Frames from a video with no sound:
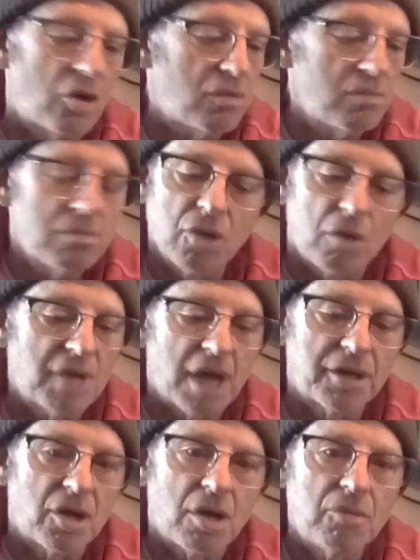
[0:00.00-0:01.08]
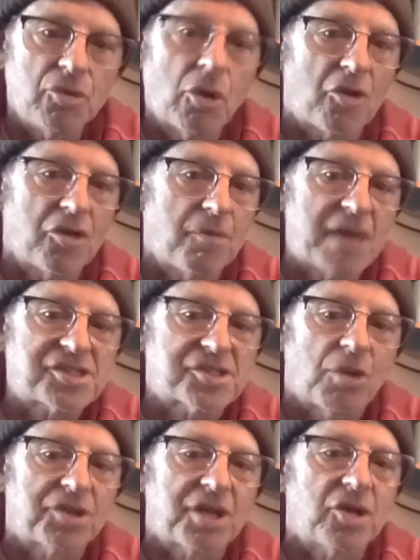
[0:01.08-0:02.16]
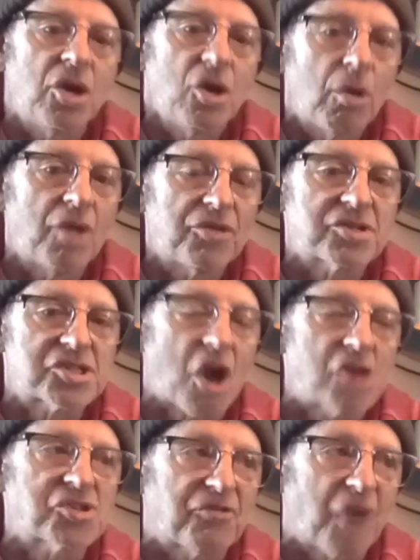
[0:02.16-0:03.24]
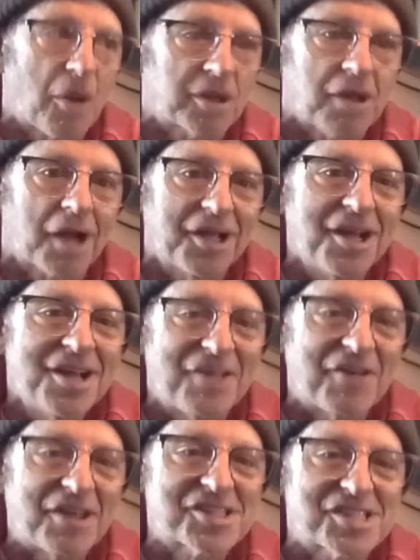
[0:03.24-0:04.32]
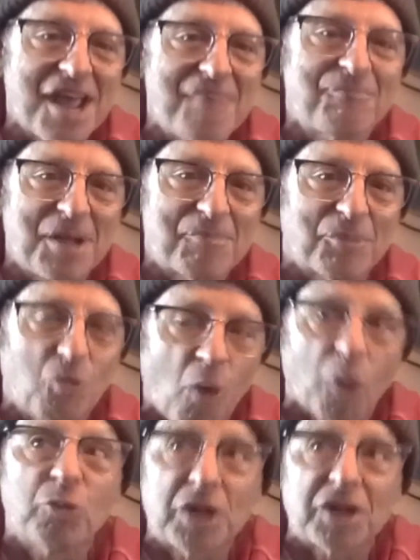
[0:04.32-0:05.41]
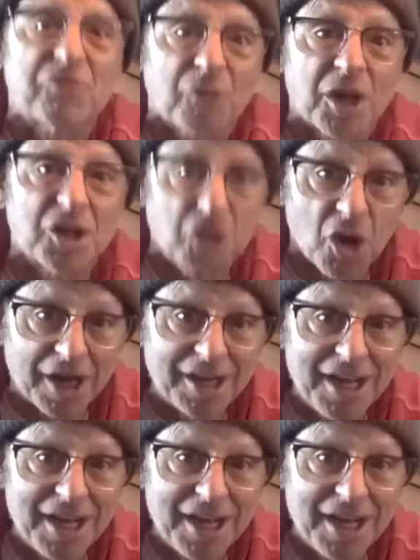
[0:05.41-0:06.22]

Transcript: no, general. No, no, no, do, not do, at all. Does no, there the need to be change? the Stars are very lucky. They've had the same people who are really friggin'